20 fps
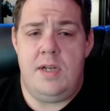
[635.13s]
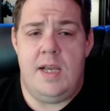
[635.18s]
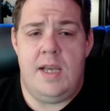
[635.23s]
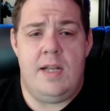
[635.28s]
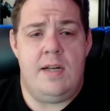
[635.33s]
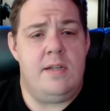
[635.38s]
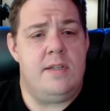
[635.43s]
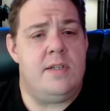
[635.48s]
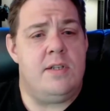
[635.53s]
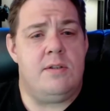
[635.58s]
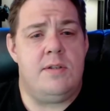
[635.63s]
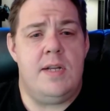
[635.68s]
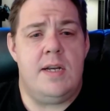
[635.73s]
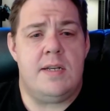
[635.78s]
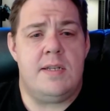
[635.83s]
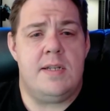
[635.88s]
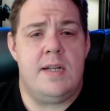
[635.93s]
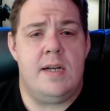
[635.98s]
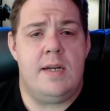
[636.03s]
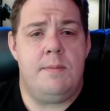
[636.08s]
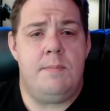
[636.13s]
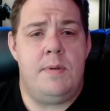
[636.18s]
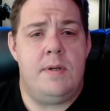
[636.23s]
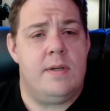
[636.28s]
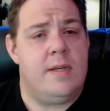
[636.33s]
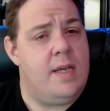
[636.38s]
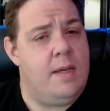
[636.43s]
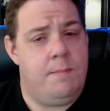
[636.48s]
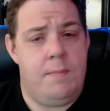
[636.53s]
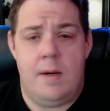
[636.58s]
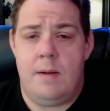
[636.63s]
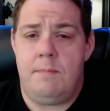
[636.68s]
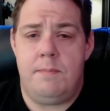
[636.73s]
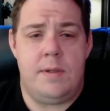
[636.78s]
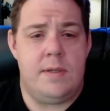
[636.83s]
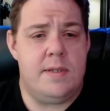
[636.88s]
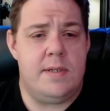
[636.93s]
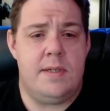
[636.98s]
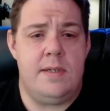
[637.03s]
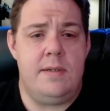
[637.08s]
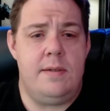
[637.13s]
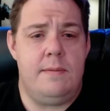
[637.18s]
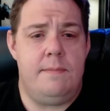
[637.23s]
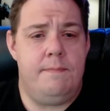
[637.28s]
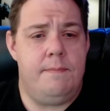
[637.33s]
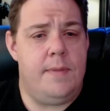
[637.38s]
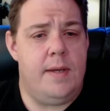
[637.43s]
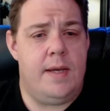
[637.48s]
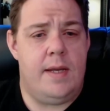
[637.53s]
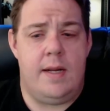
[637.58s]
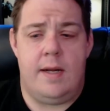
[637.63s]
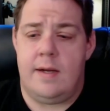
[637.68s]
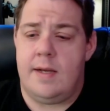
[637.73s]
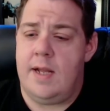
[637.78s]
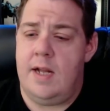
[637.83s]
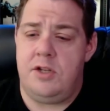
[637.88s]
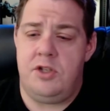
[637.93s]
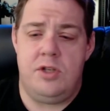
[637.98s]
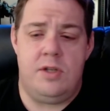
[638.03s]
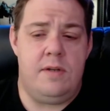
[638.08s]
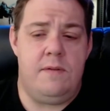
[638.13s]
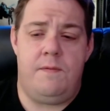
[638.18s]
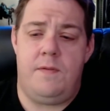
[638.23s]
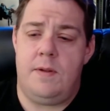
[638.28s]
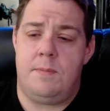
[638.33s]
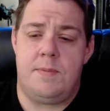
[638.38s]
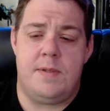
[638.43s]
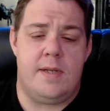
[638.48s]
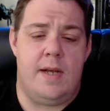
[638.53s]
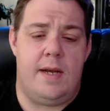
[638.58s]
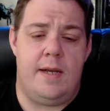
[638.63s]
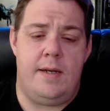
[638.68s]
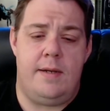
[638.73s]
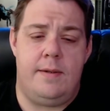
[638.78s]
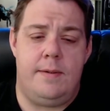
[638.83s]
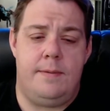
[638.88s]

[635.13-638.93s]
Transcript: And until next time, keep on busting, and I'll catch you on the flip side.